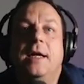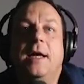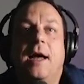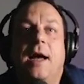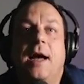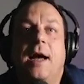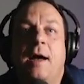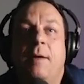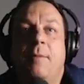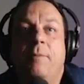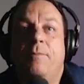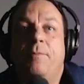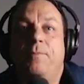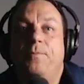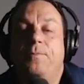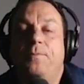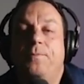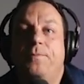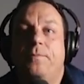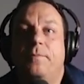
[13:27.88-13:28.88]
and
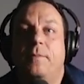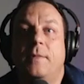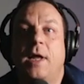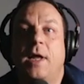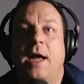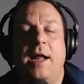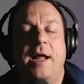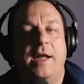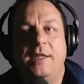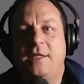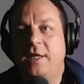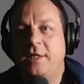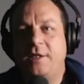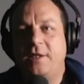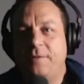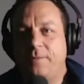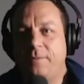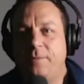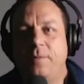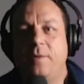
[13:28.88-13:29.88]
I had
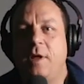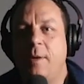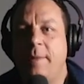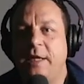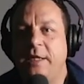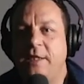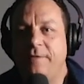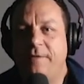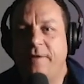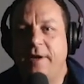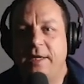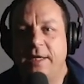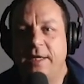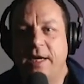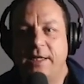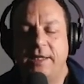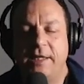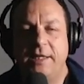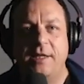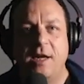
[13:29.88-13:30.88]
such an amazing,
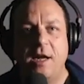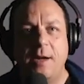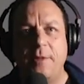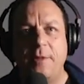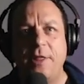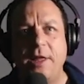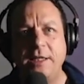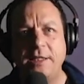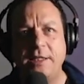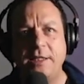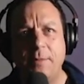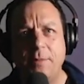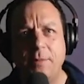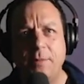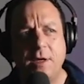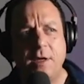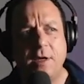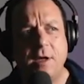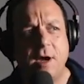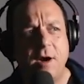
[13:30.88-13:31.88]
fantastic time. I think
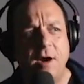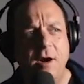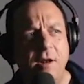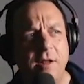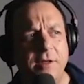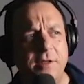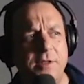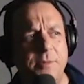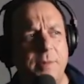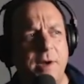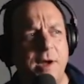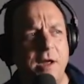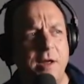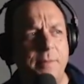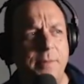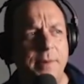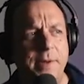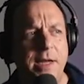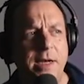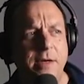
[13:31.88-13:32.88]
Tim Garland might
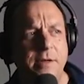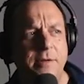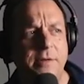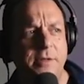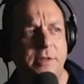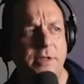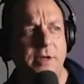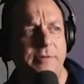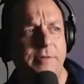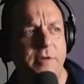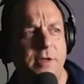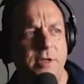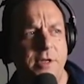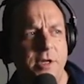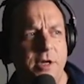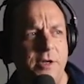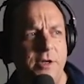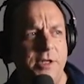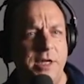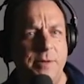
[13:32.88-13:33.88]
have been, if you
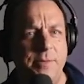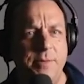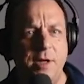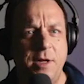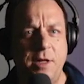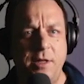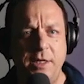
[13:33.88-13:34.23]
know who Tim Garland